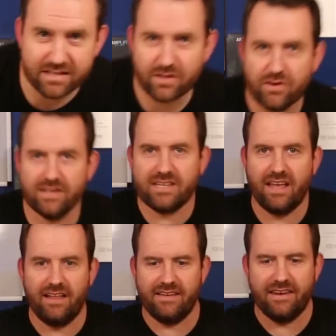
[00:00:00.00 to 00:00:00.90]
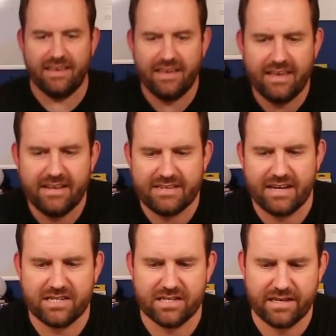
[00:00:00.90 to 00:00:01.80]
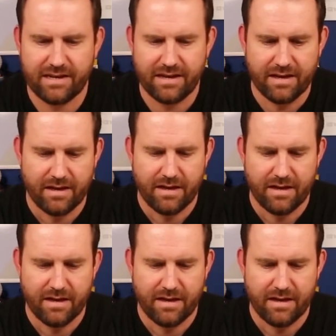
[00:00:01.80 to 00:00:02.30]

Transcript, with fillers: So there is an LED. It is actually,